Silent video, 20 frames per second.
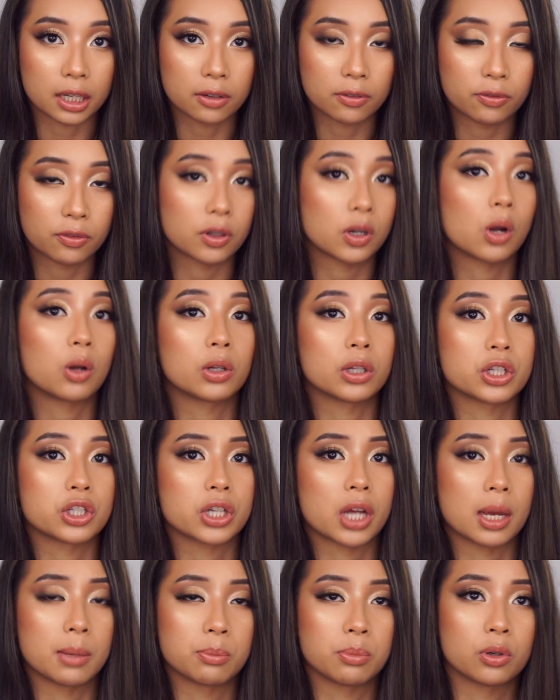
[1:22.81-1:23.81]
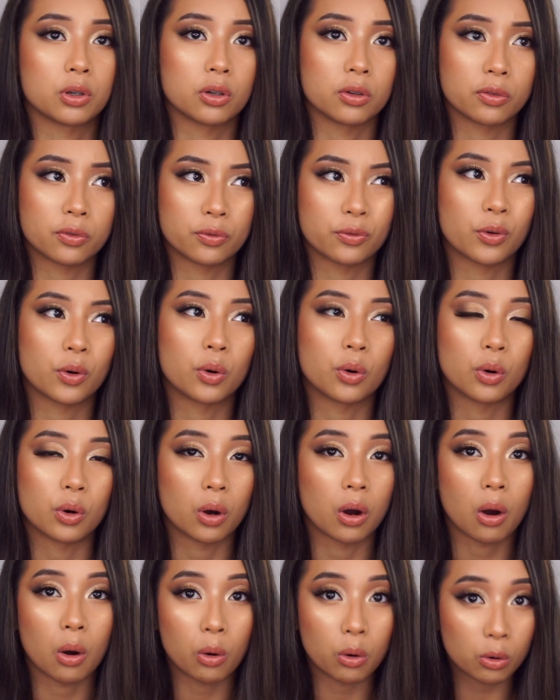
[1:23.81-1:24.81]
Fanola shampoo
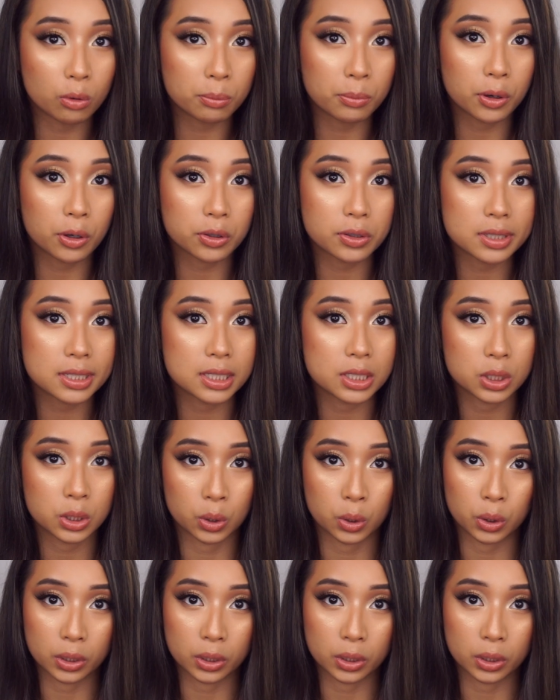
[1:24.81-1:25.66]
for almost 2